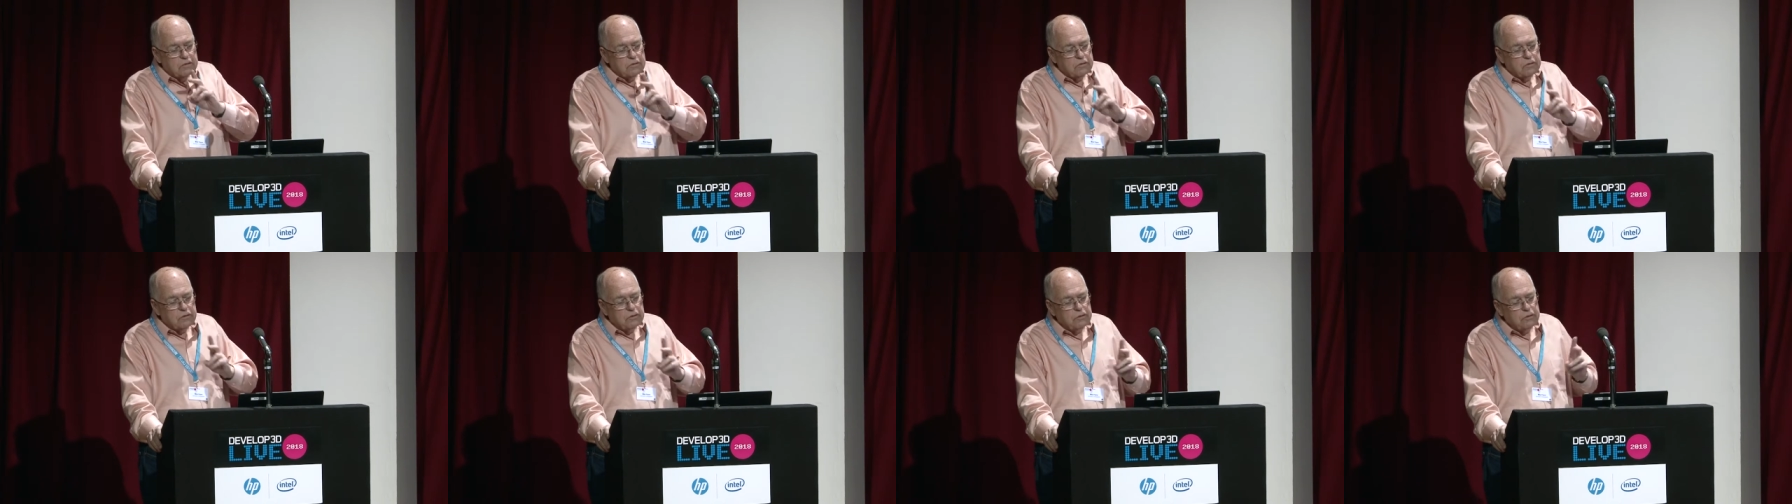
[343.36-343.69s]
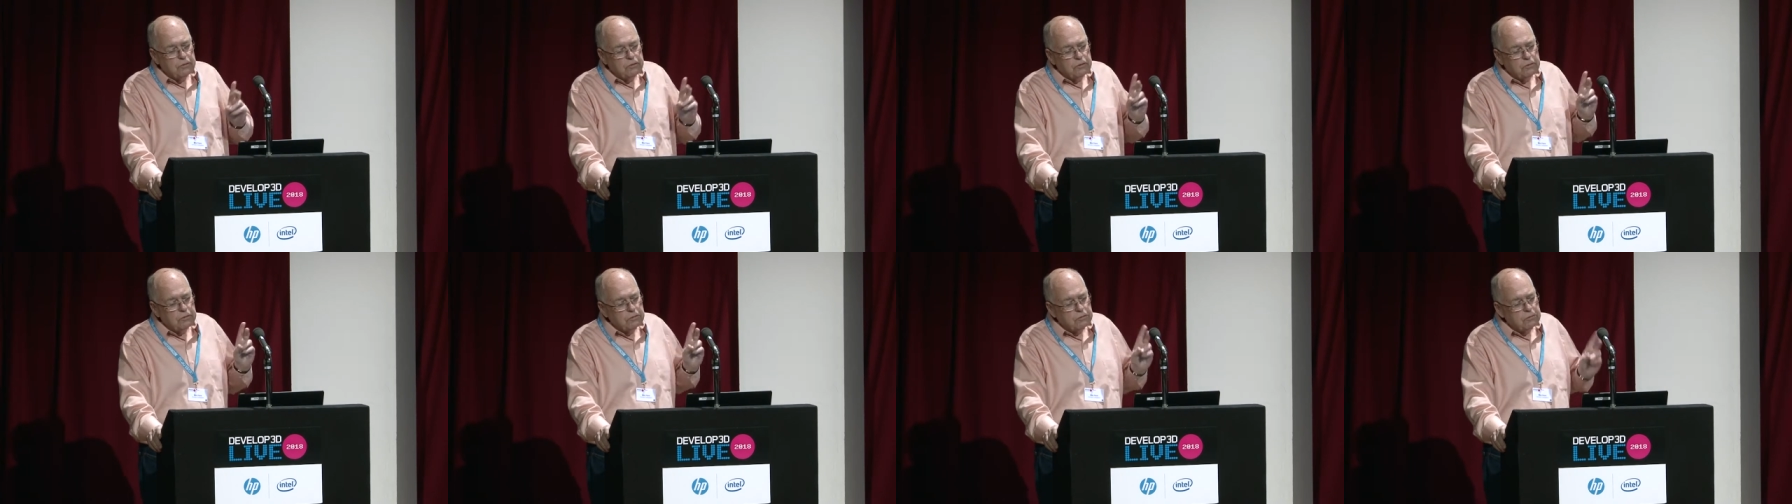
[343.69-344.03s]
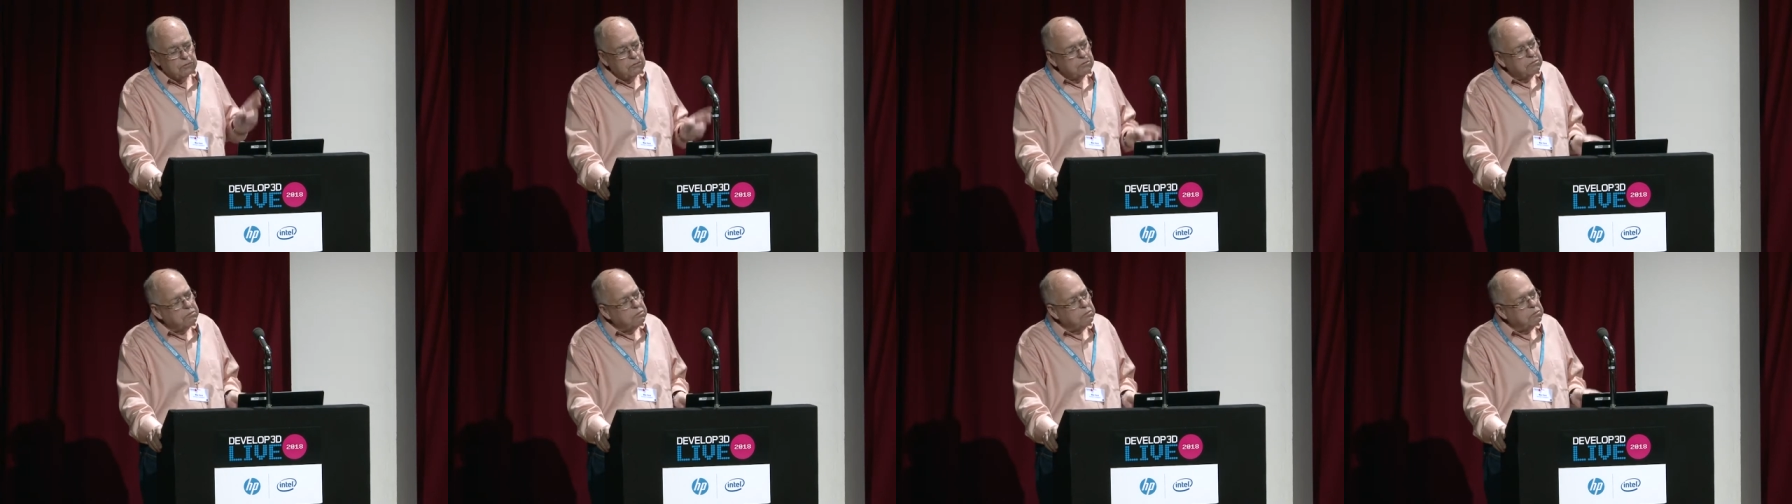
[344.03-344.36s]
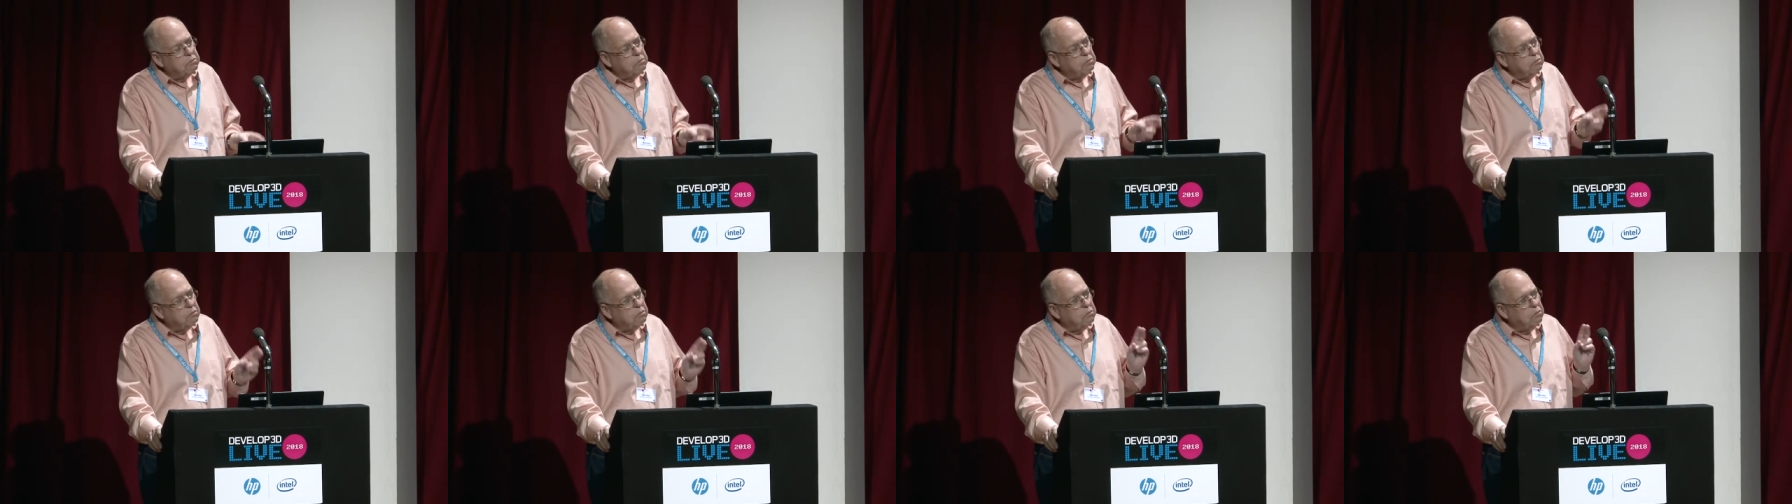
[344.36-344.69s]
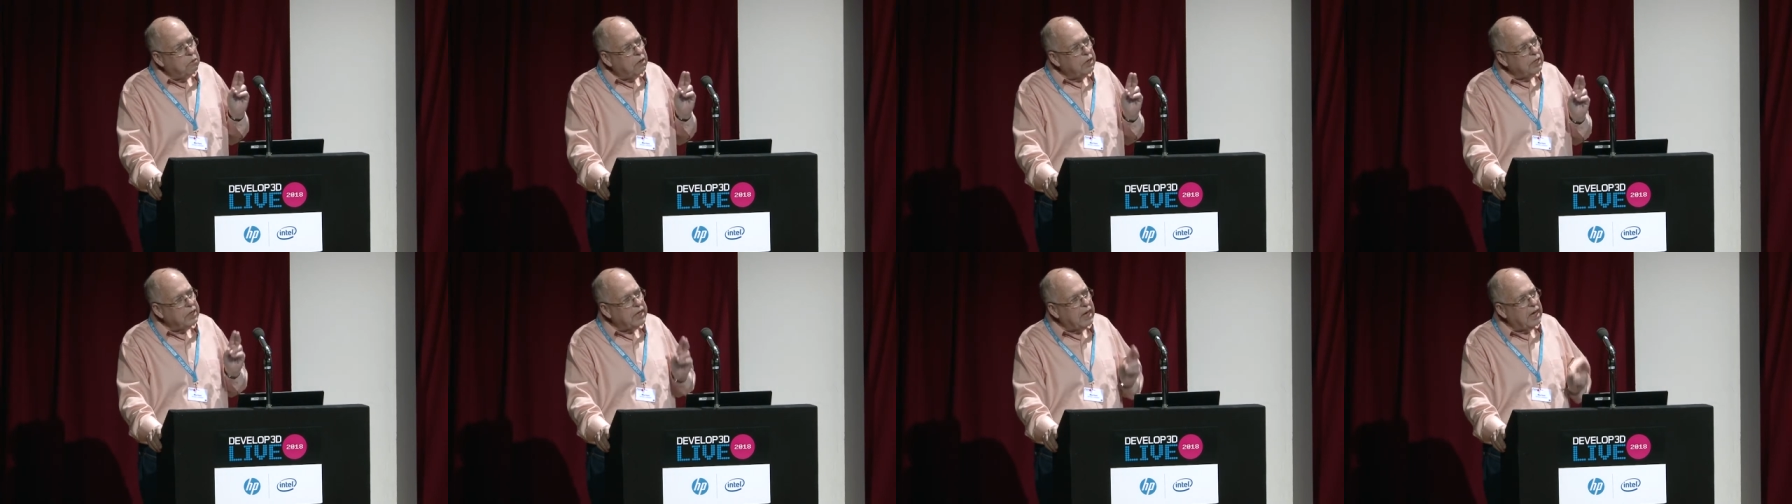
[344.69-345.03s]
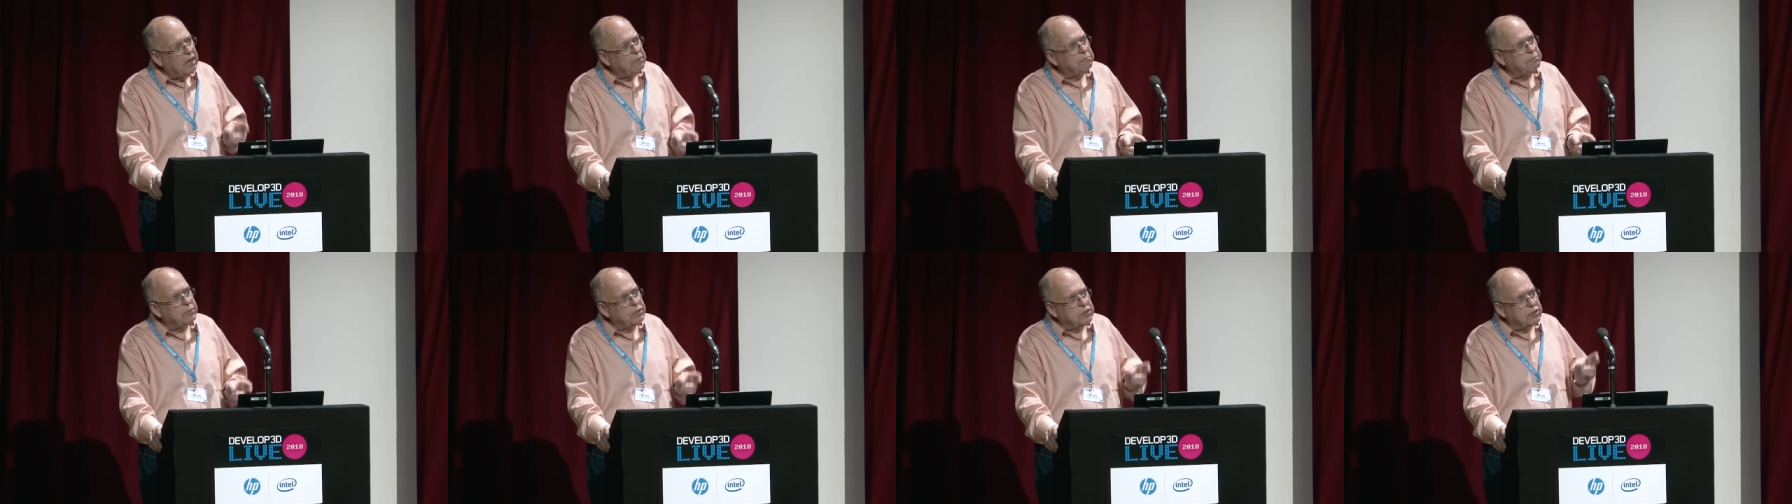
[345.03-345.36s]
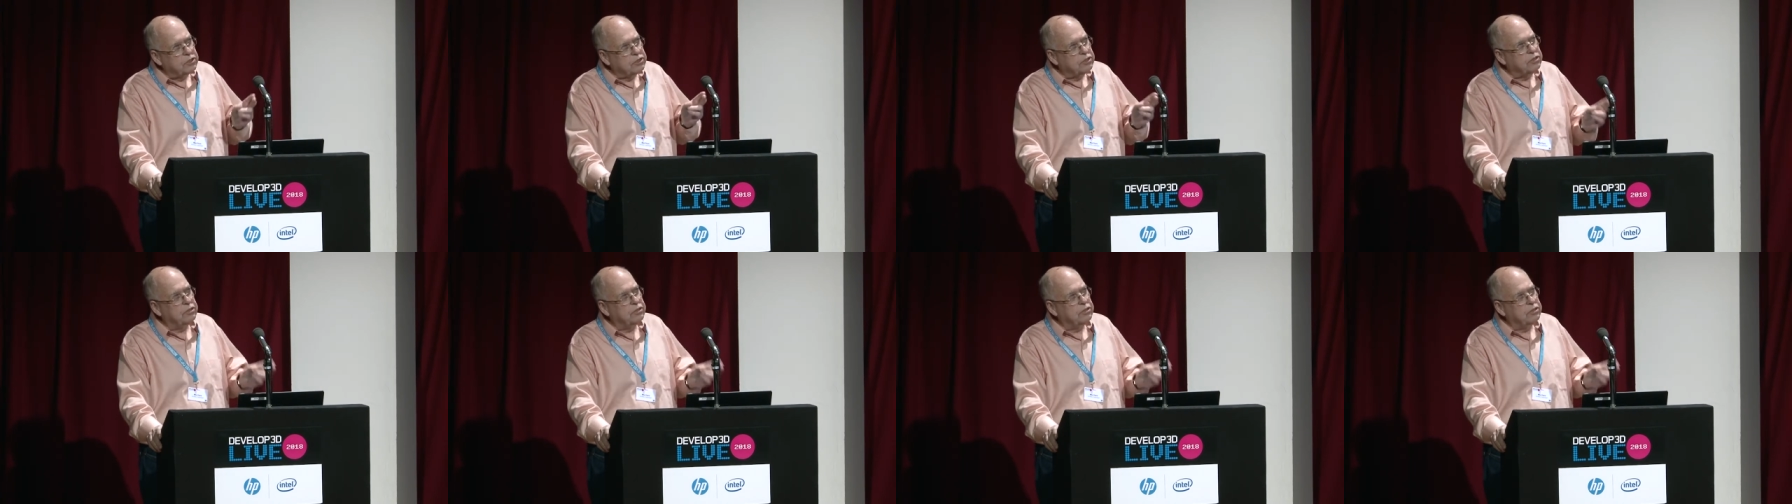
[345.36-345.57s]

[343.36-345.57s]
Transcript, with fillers: you, what happens